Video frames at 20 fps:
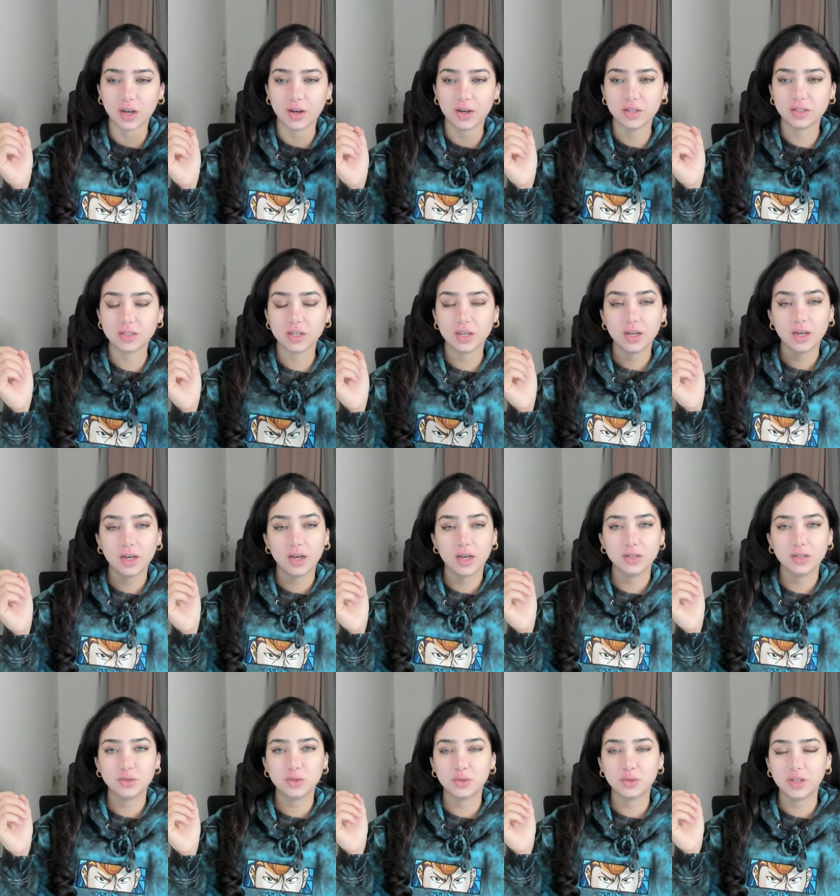guys.
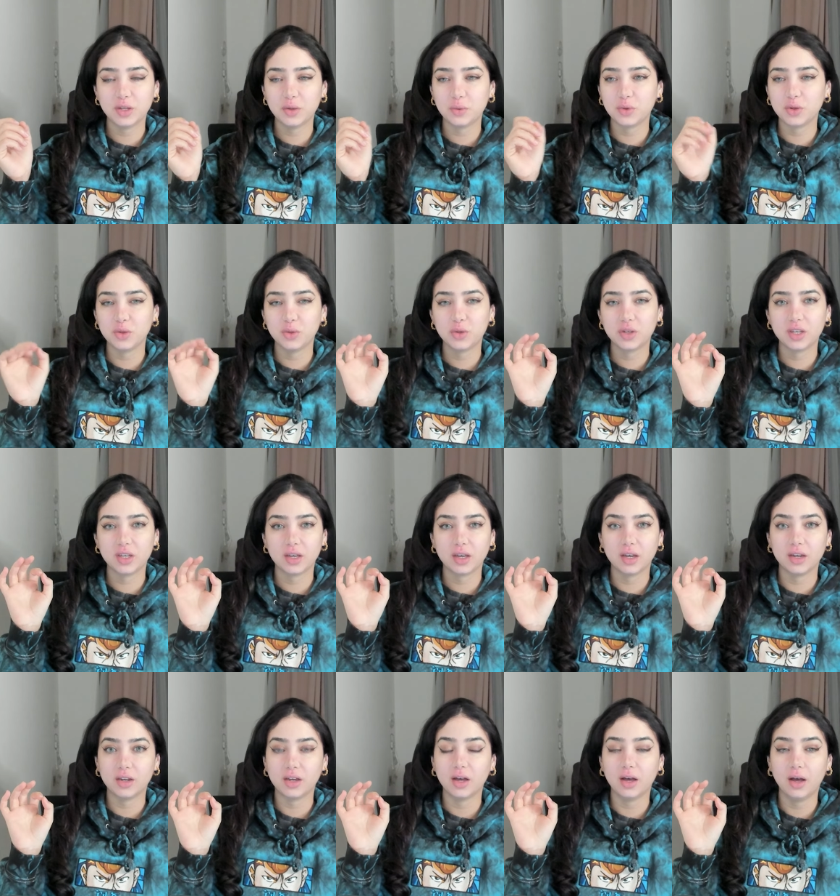And today we're looking
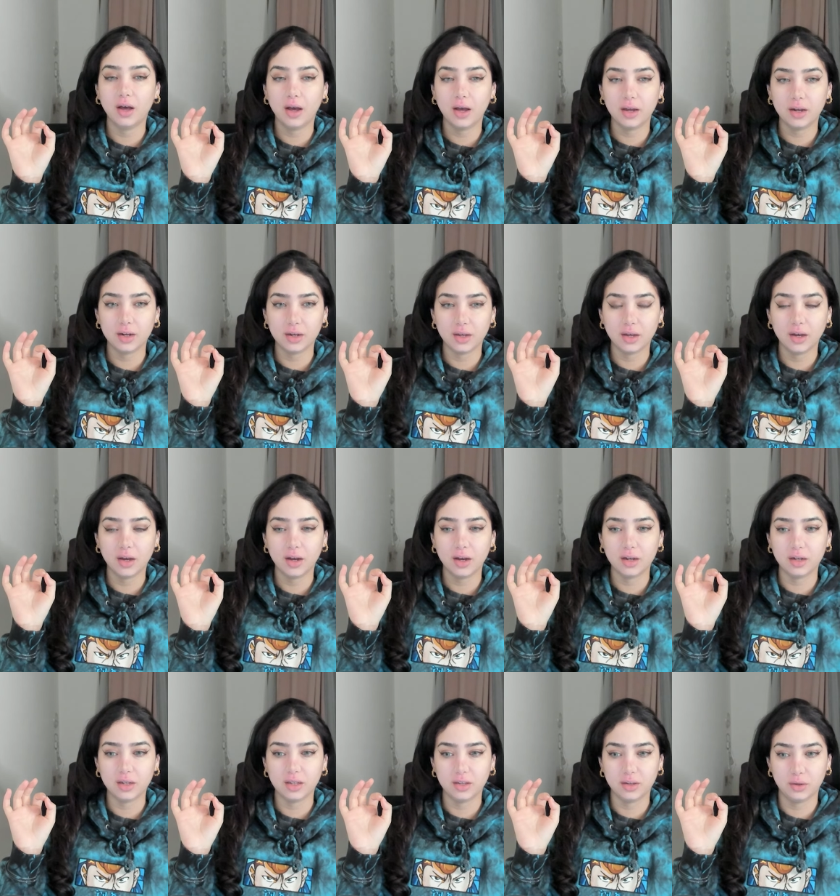at a highly
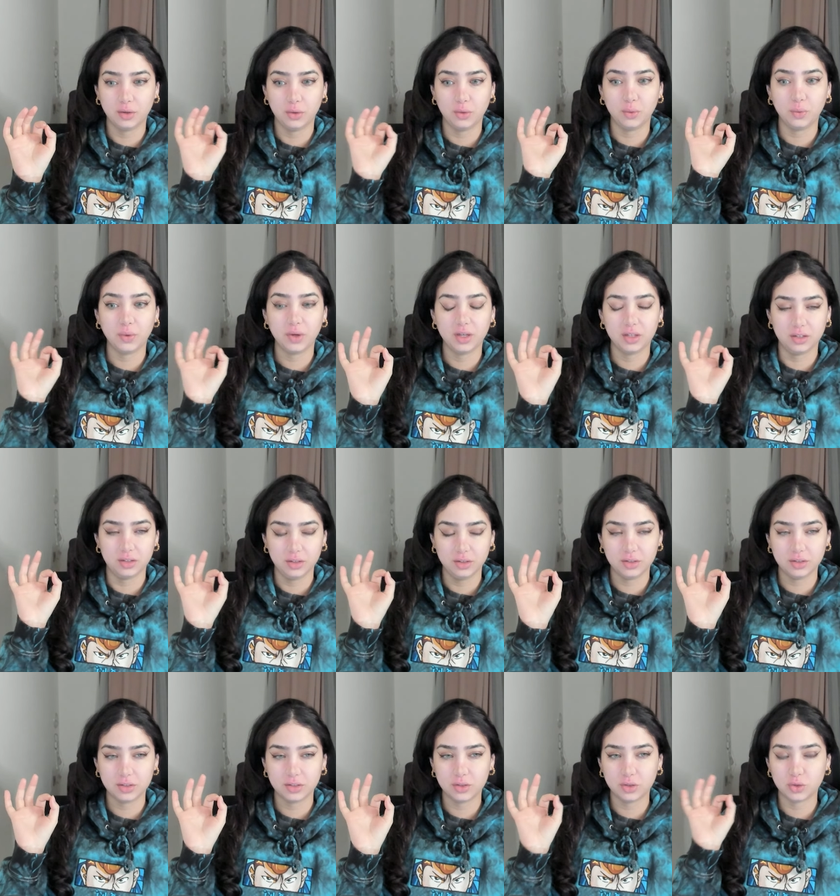highly
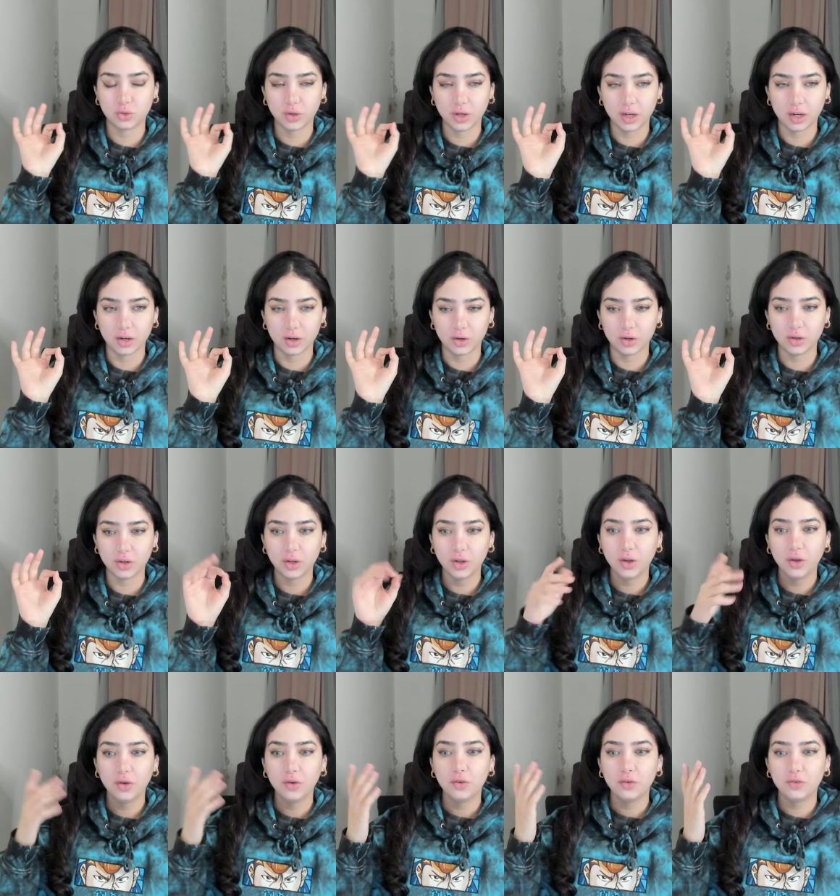awaited trailer,
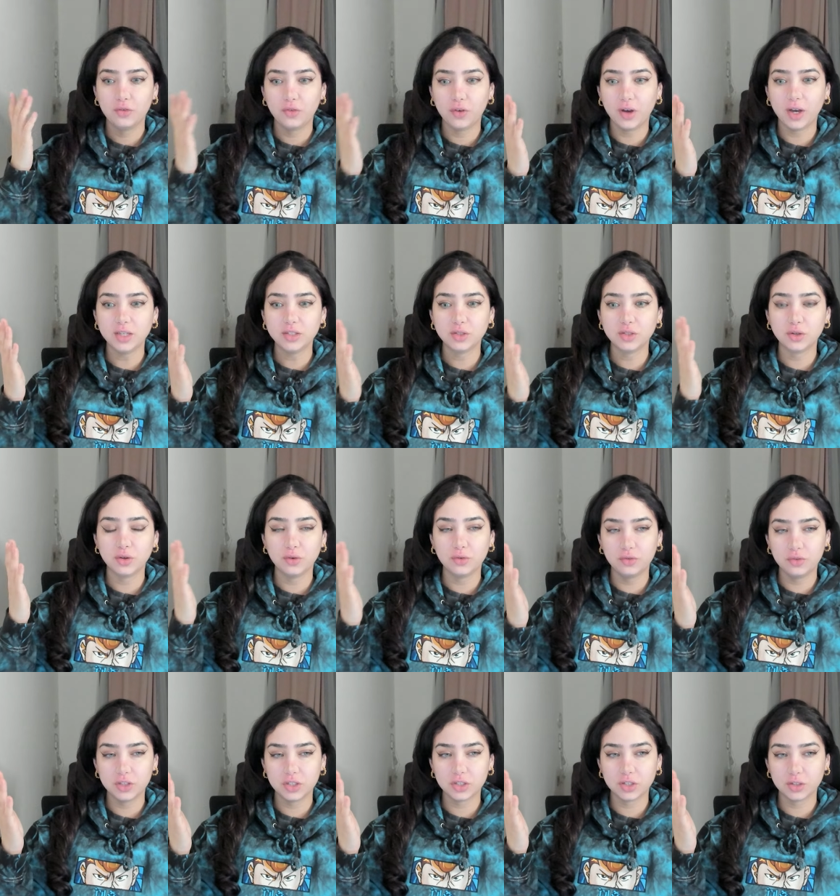Fighter
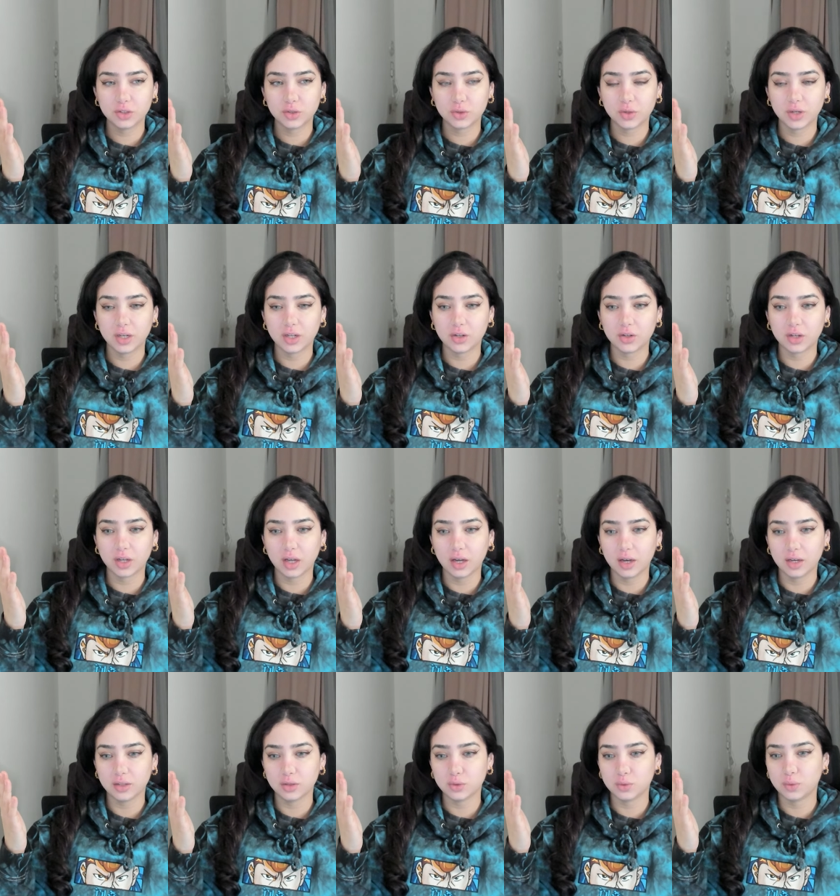official trailer,
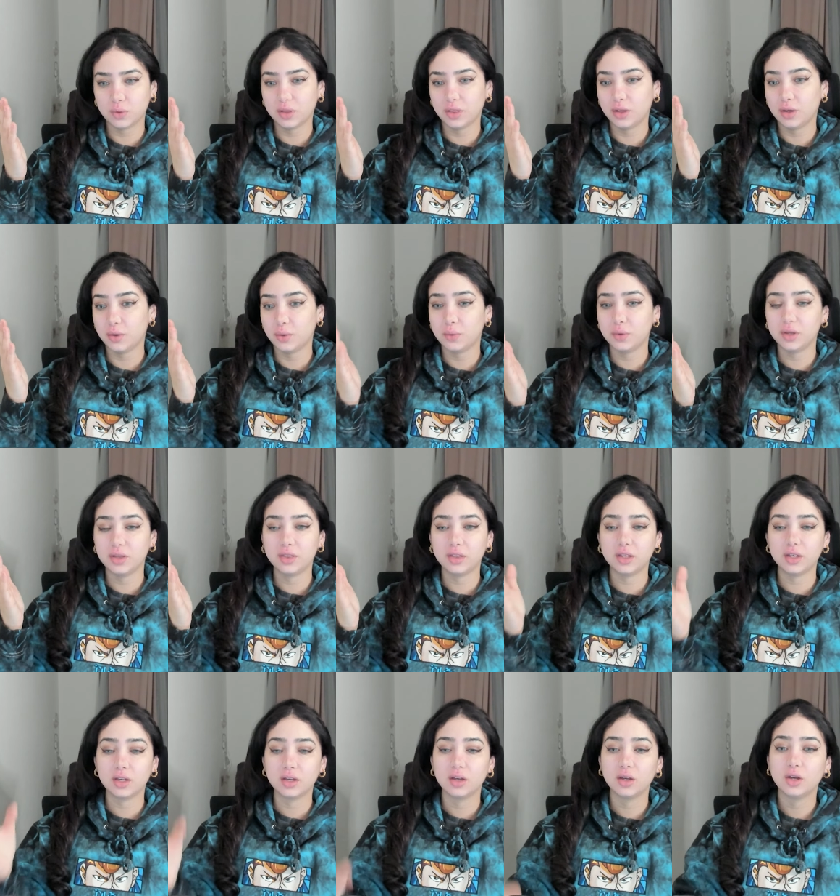guys, with
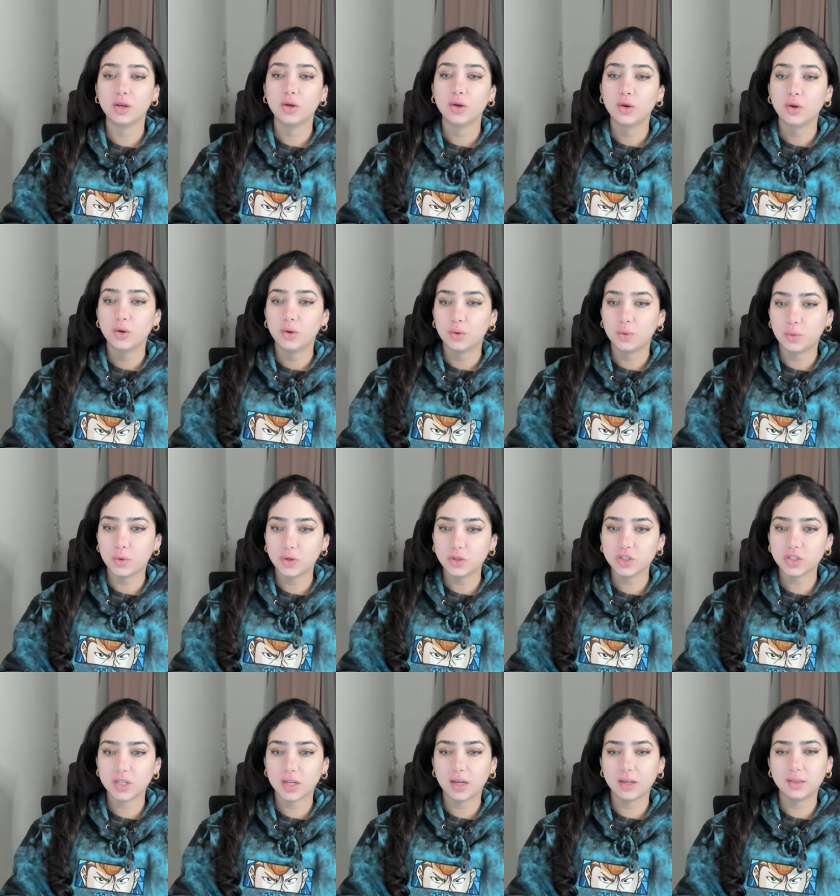Hrithik
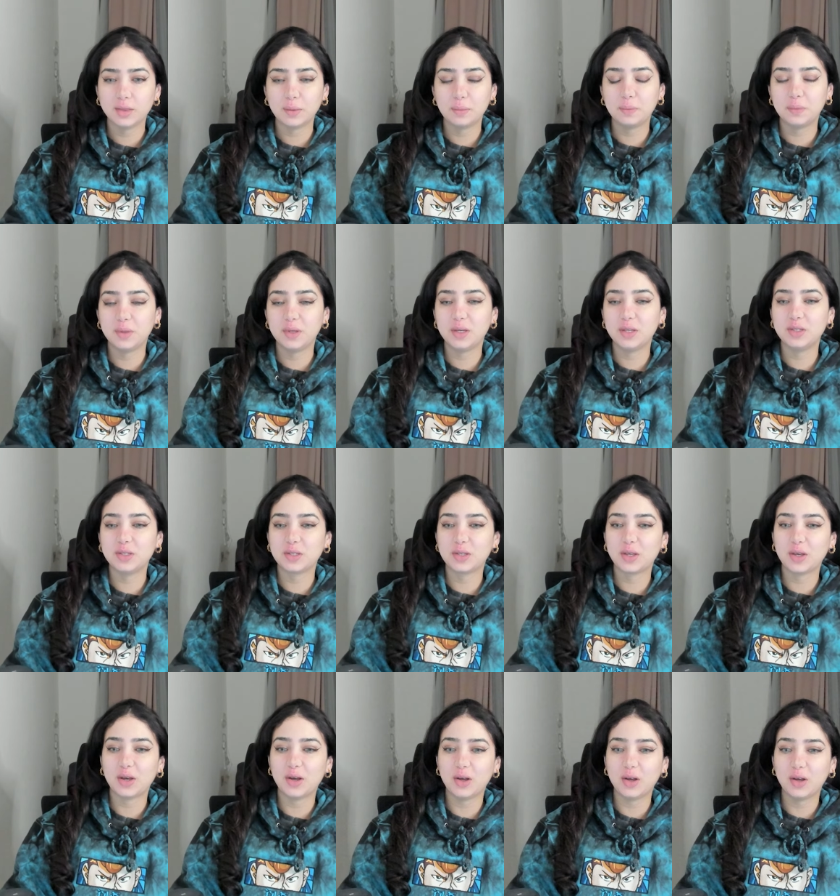Roshan, the
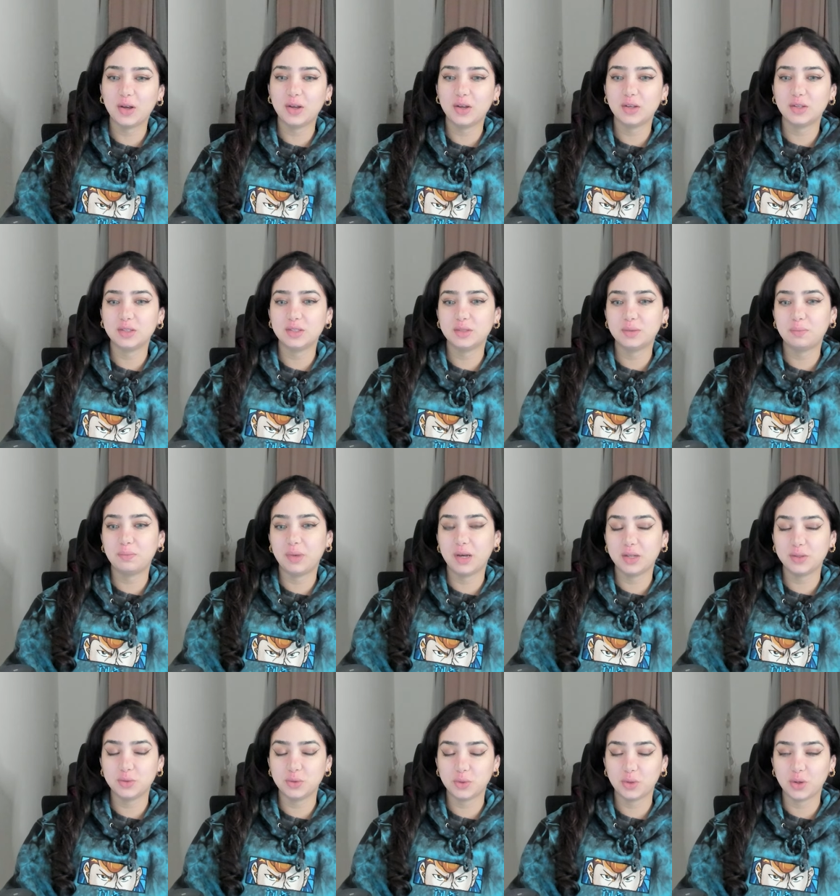Deepika
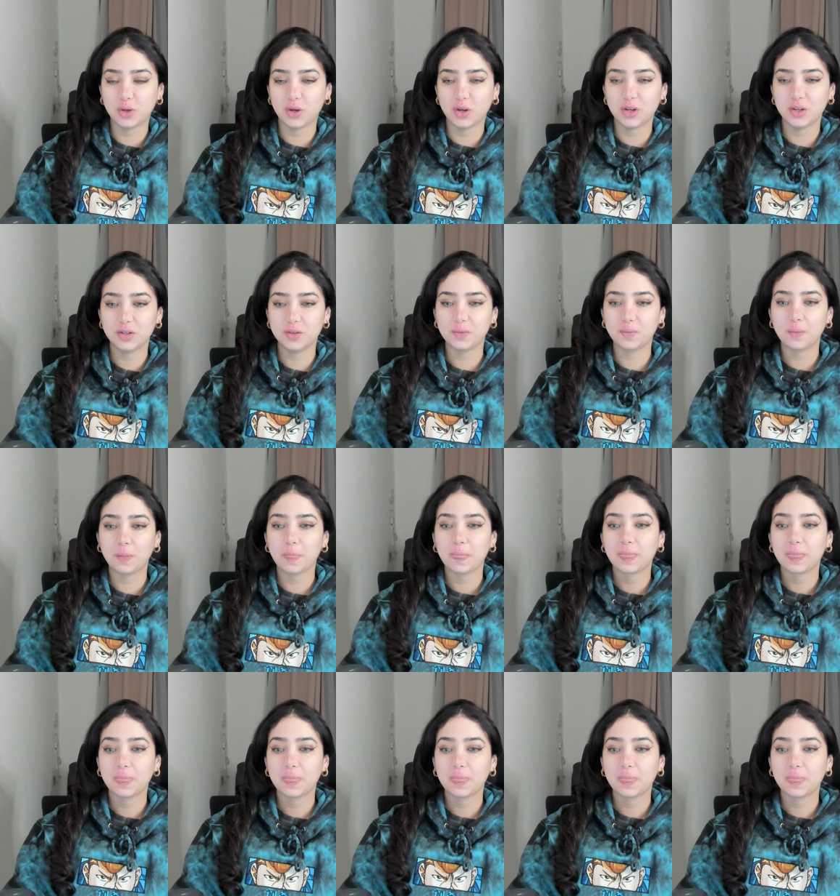Padukone,